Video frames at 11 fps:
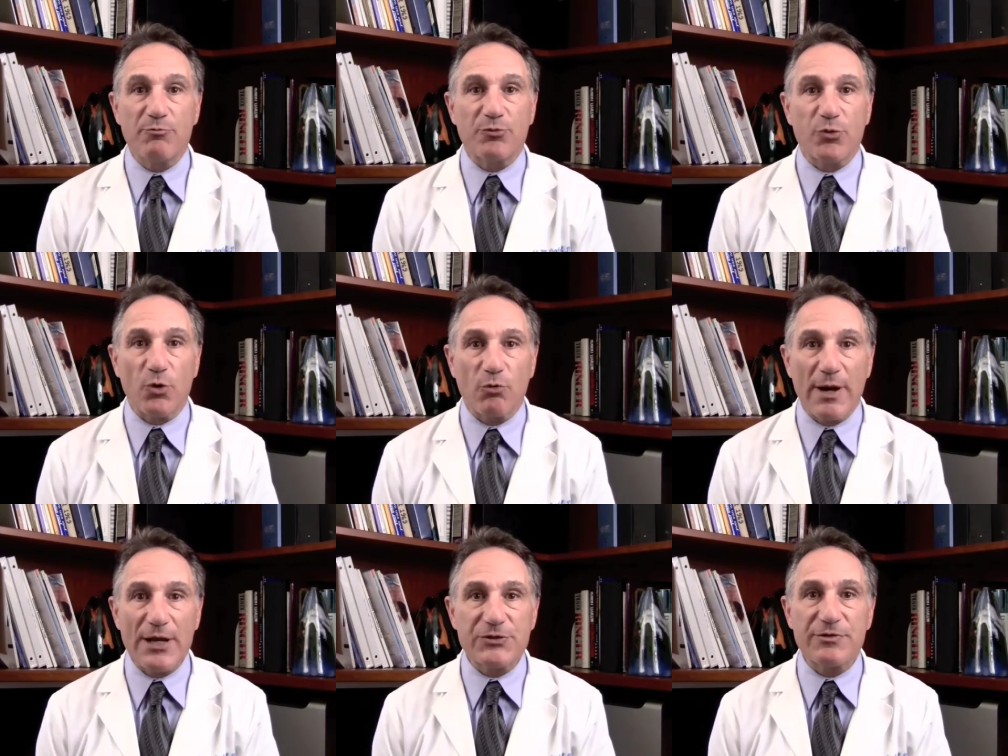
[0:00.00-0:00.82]

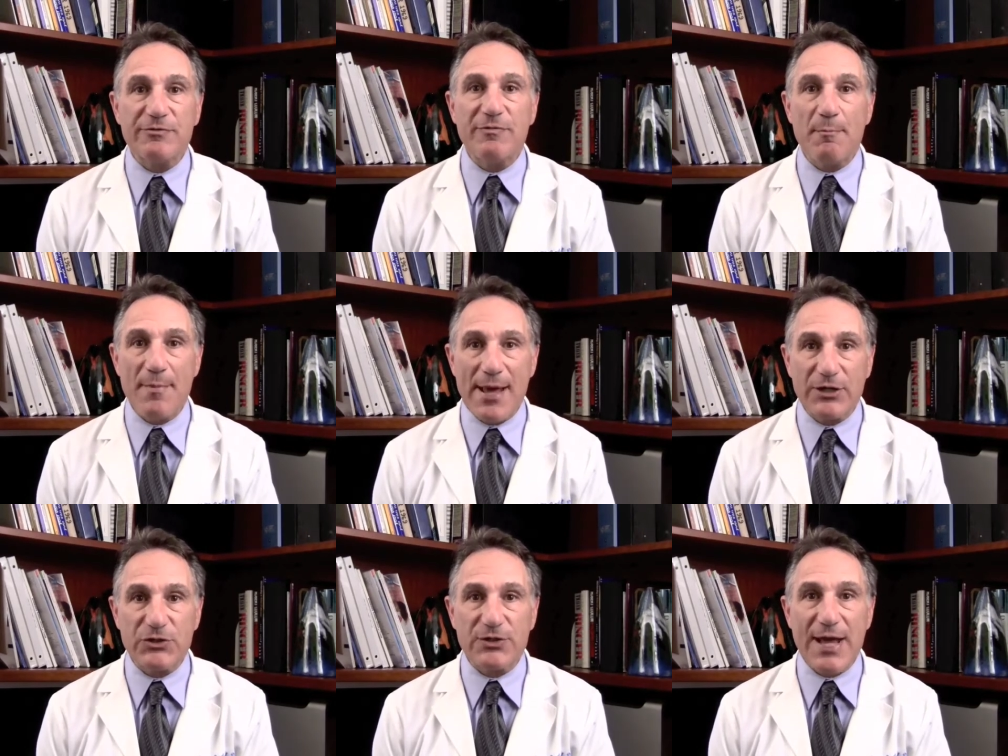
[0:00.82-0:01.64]
progressive
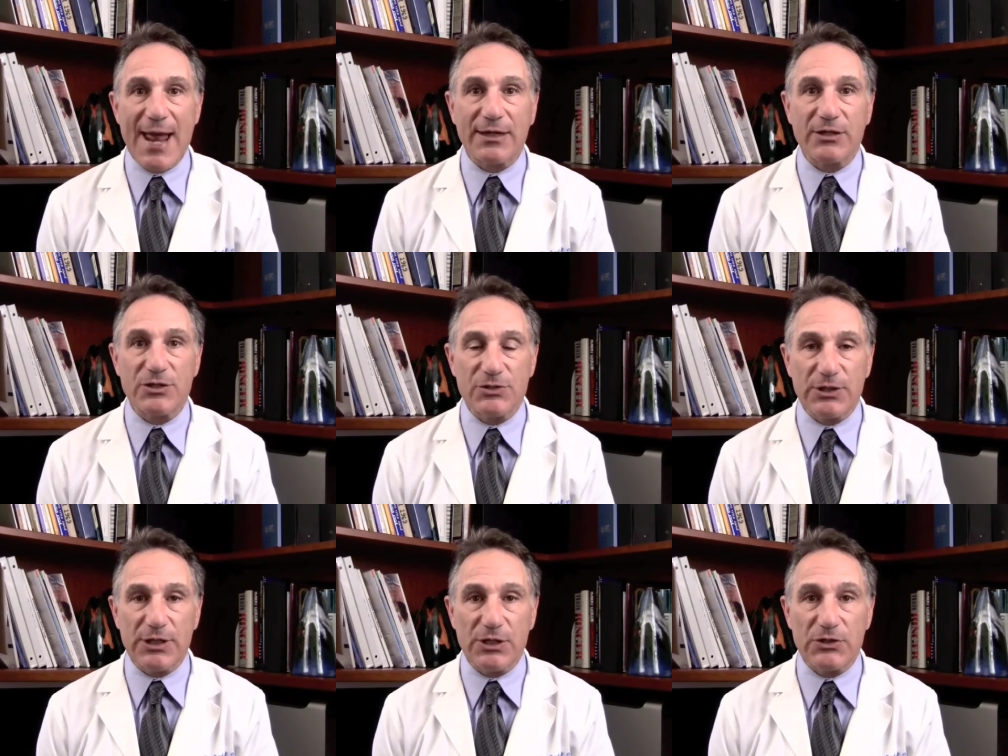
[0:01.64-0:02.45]
metastatic
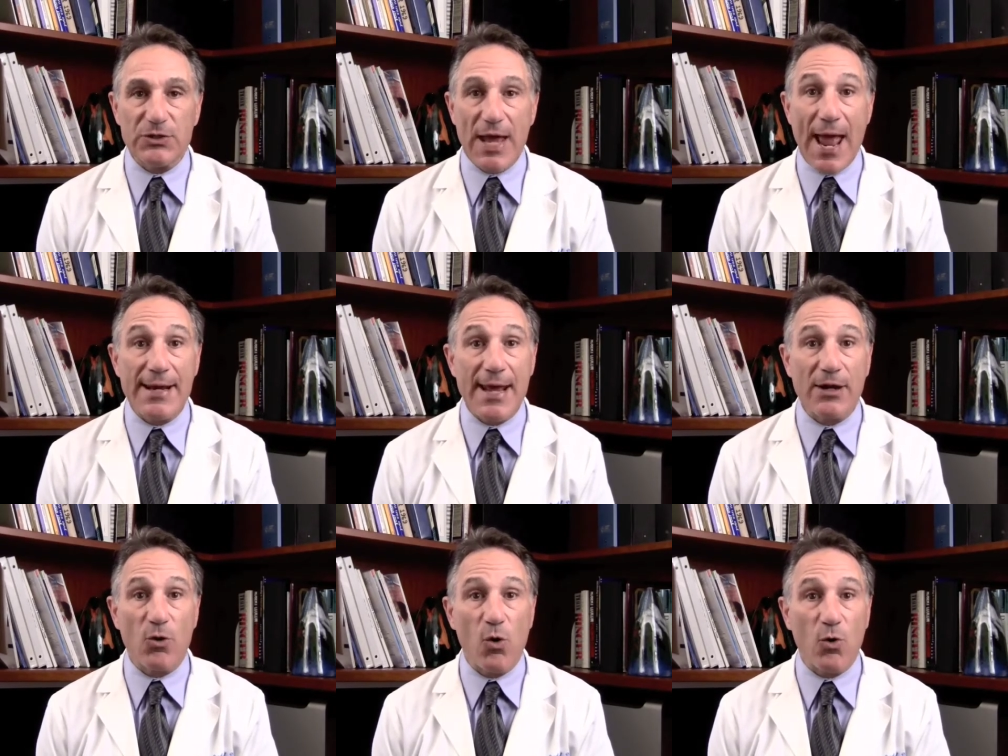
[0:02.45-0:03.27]
disease and
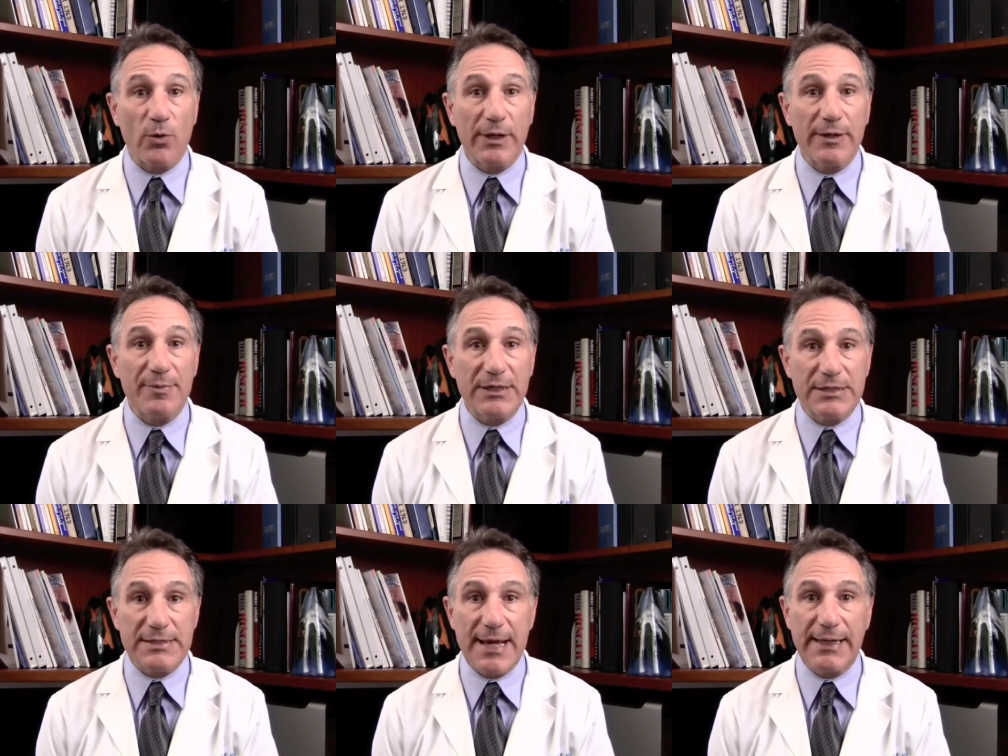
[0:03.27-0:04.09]
had already
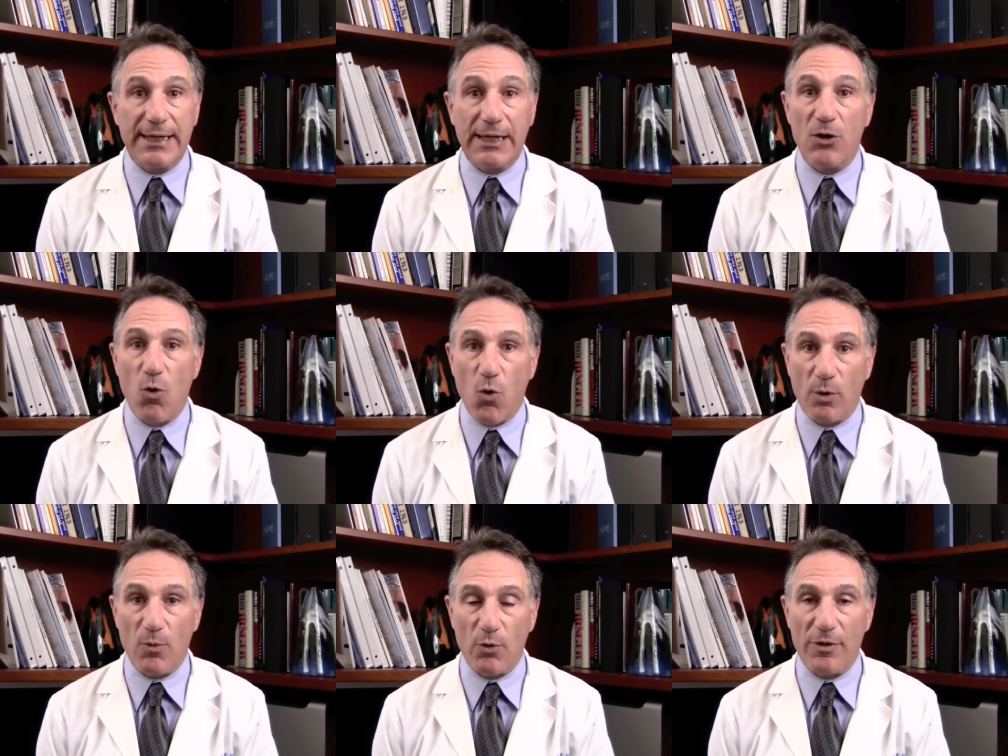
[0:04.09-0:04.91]
been taking
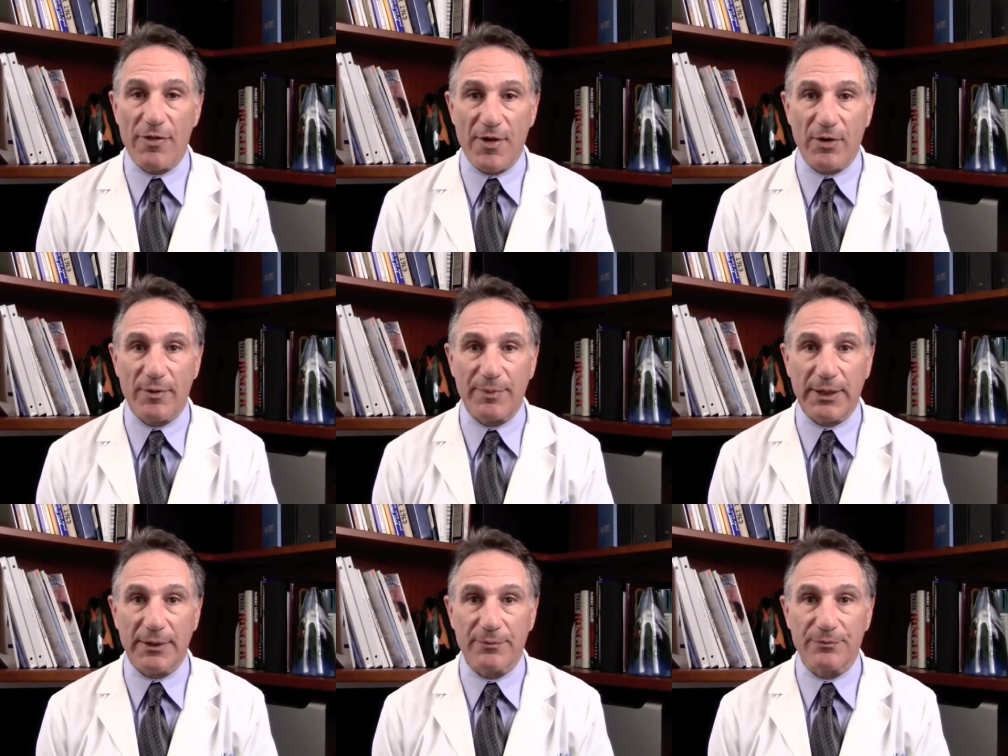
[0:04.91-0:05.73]
hormone therapy.